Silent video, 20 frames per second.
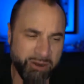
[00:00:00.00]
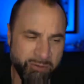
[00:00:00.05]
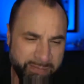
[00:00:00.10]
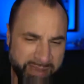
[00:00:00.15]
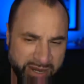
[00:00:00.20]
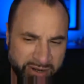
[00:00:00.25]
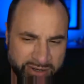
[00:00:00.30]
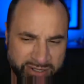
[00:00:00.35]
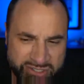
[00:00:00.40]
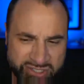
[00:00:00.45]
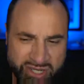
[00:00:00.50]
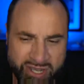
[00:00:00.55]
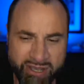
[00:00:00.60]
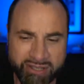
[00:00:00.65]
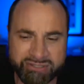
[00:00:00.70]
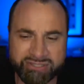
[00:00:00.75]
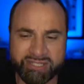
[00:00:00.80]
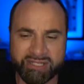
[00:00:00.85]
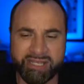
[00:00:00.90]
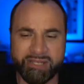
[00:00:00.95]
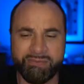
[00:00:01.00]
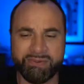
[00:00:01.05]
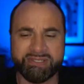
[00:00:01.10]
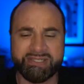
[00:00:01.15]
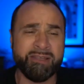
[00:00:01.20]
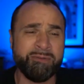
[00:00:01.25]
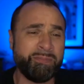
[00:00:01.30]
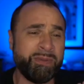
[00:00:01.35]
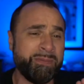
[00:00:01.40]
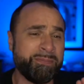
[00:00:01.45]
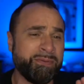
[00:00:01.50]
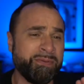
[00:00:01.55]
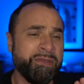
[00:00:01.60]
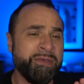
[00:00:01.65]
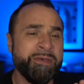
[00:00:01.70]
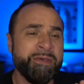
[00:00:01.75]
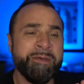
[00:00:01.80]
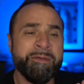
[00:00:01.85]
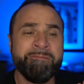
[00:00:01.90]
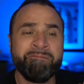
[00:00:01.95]
marriage constantly, we're telling
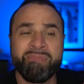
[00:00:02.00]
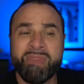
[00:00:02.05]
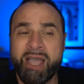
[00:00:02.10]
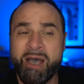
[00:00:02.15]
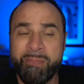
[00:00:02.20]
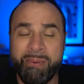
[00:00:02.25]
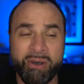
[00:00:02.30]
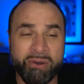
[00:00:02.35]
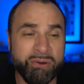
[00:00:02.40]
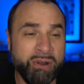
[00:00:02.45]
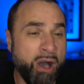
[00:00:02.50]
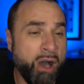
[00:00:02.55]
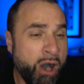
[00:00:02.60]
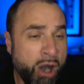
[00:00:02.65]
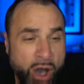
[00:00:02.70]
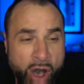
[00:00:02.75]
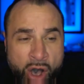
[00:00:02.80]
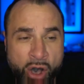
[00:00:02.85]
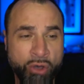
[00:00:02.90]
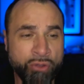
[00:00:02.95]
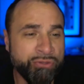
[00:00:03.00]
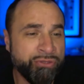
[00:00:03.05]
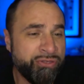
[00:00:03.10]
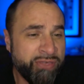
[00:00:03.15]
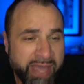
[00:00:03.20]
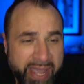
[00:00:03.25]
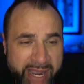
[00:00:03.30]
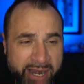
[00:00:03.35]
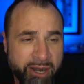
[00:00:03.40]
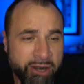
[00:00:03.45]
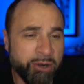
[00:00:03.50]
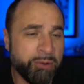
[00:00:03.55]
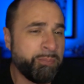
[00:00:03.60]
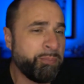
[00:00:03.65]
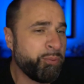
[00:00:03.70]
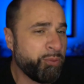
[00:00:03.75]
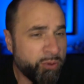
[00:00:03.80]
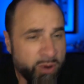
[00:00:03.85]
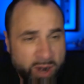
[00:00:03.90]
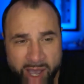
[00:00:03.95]
people about all their
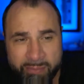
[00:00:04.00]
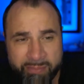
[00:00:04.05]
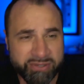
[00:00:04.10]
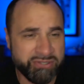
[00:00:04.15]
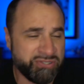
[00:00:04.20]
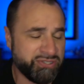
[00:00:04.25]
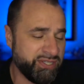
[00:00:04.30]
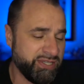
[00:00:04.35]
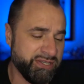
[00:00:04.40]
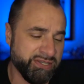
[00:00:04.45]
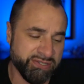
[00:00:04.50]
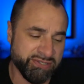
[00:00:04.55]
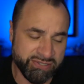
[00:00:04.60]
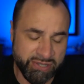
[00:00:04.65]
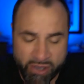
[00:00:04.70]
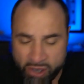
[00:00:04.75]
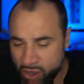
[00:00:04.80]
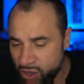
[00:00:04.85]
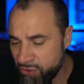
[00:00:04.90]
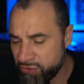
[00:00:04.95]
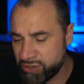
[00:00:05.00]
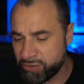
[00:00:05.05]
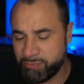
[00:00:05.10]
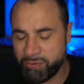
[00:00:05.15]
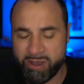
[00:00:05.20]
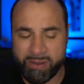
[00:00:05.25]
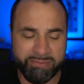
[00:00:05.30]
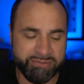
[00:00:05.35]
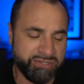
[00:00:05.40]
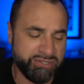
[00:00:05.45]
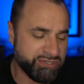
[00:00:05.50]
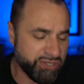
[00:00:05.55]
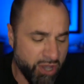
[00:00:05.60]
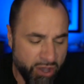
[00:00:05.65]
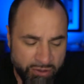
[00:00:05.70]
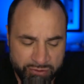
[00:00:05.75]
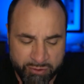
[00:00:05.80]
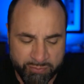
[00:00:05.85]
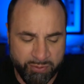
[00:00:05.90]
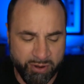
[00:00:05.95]
promises over
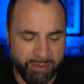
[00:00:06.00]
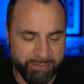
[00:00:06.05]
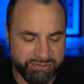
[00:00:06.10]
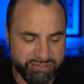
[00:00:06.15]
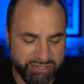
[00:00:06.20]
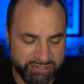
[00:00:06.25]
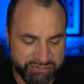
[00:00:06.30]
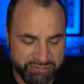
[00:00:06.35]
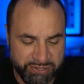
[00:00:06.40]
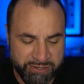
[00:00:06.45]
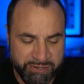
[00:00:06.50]
and